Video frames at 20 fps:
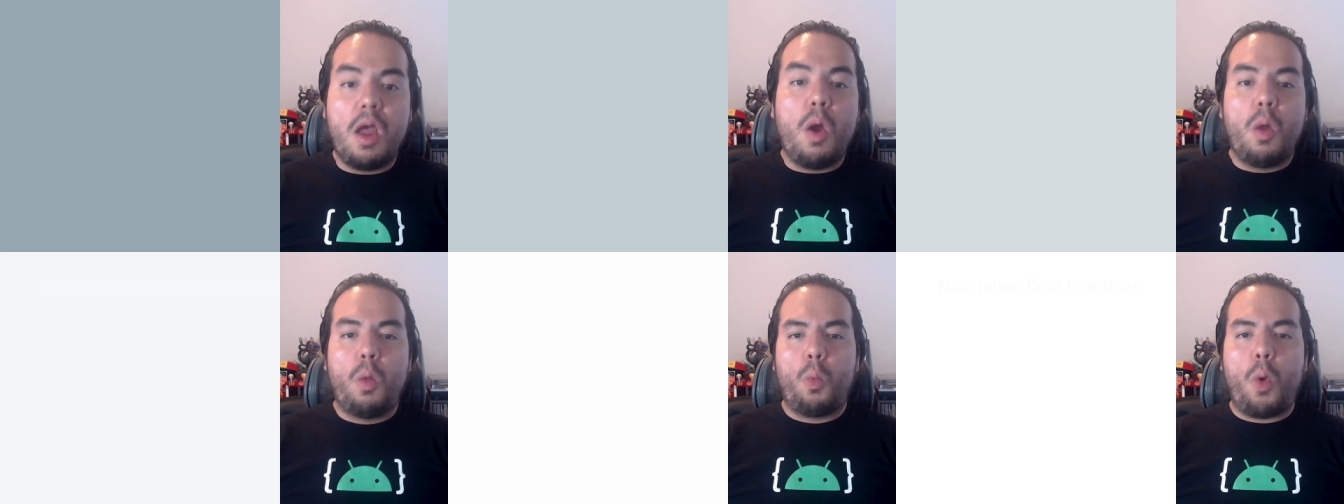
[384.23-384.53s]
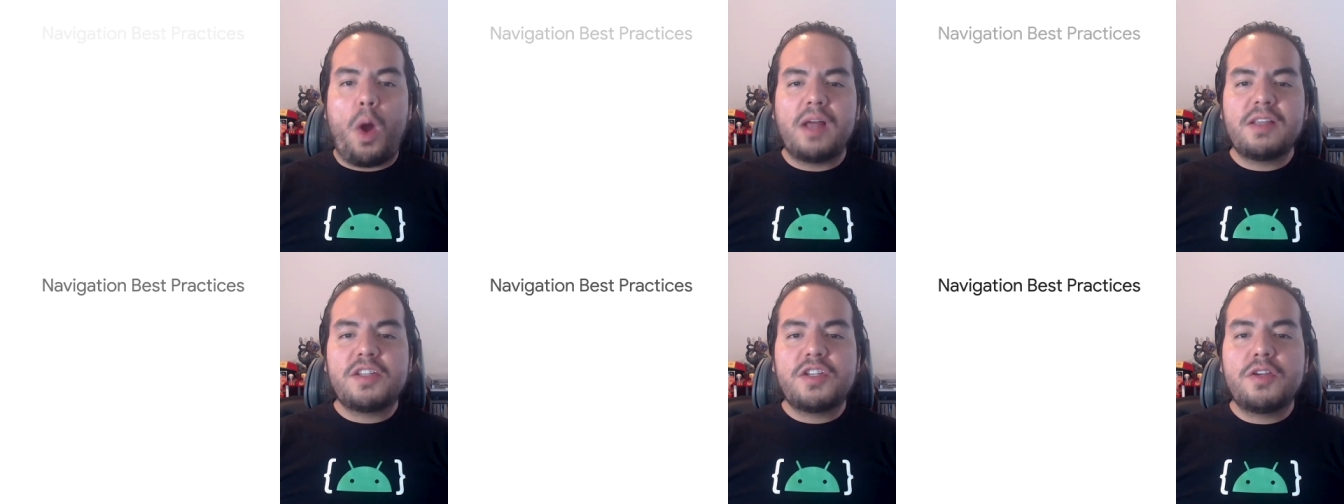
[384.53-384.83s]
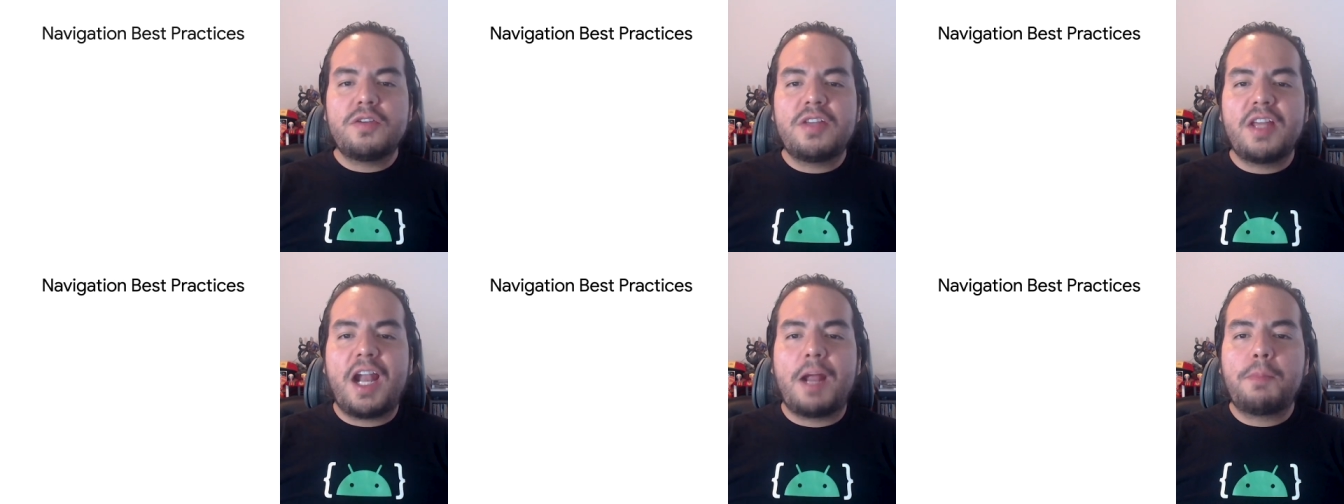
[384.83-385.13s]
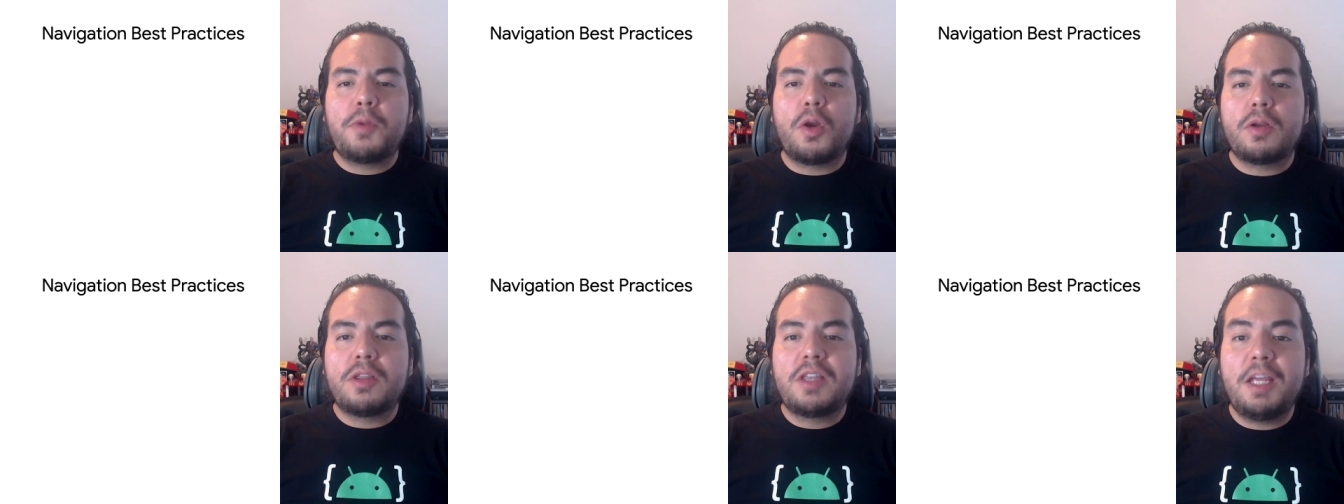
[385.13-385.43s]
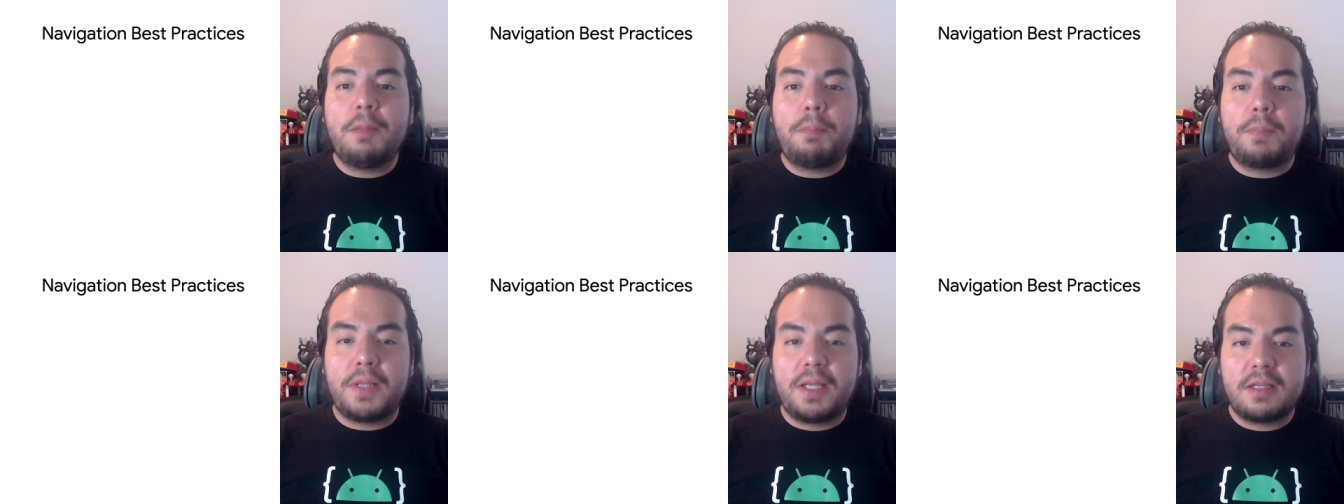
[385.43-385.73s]
Once you set up your
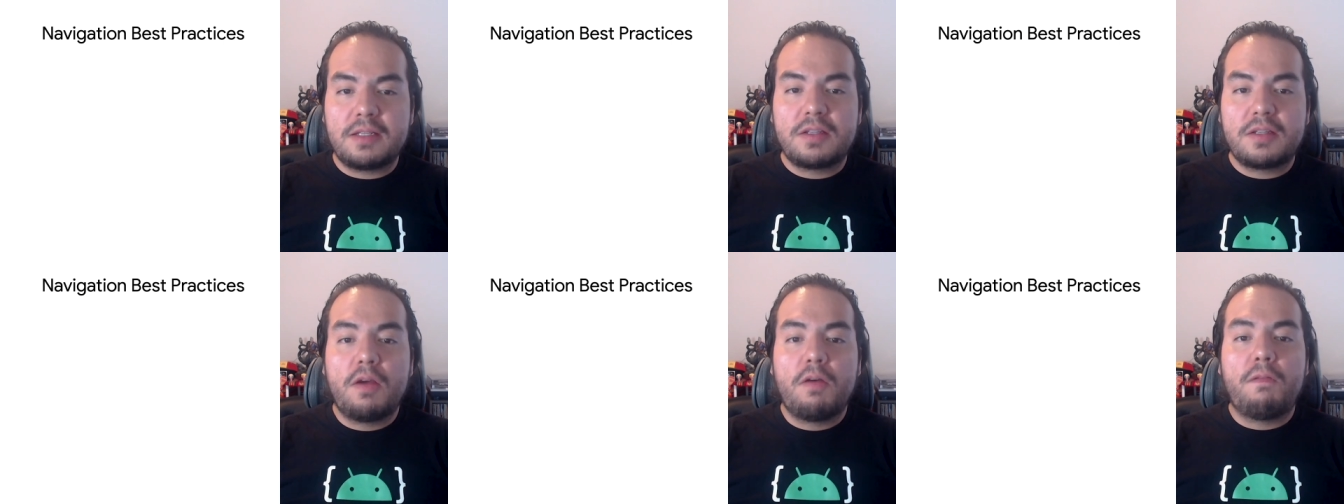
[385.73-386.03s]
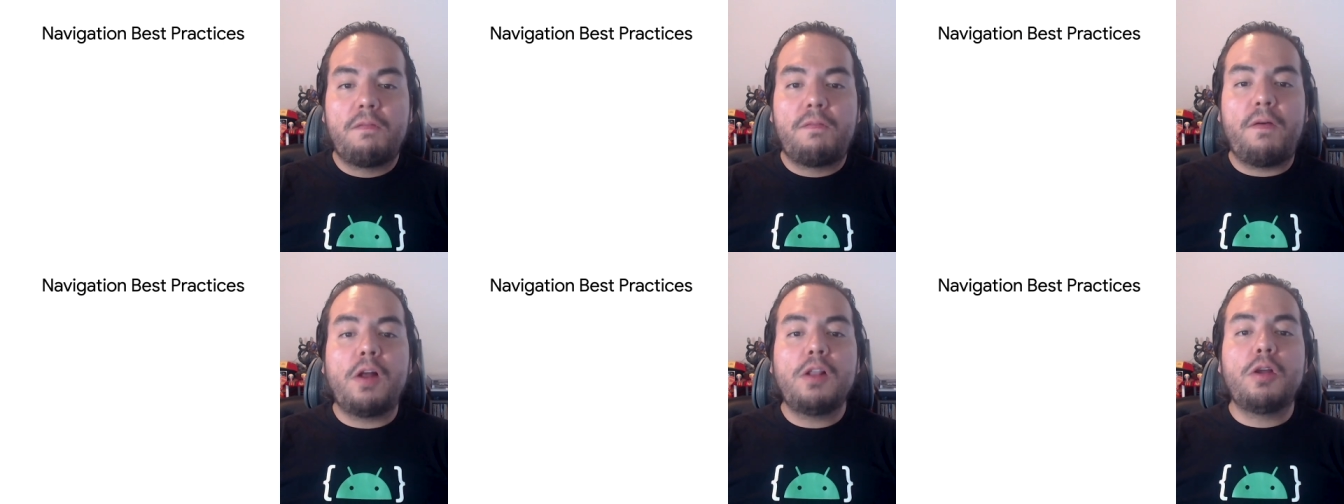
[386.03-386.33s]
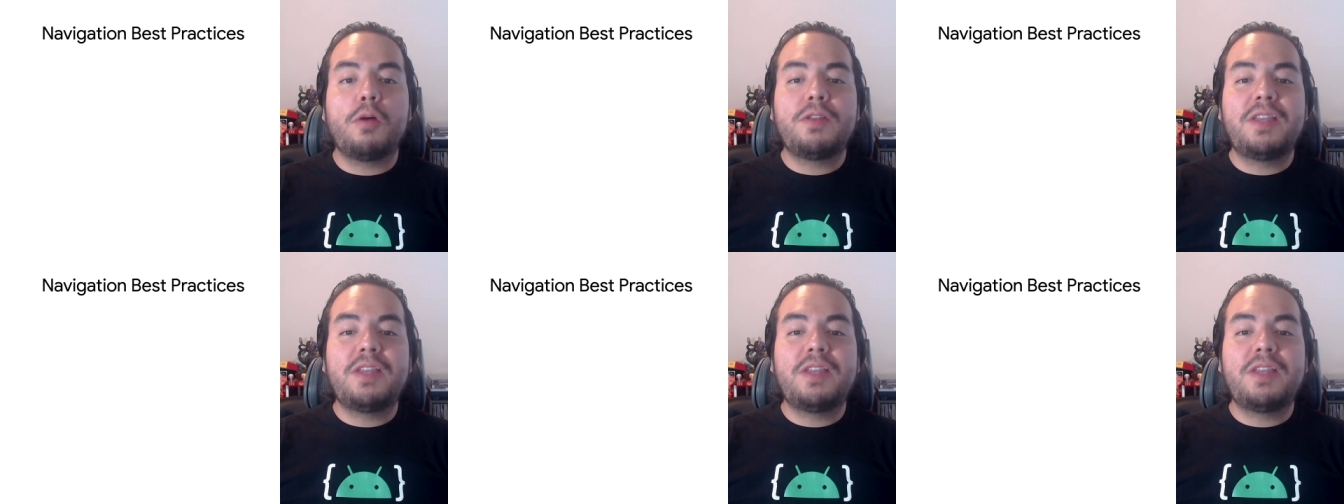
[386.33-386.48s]
deep links, follow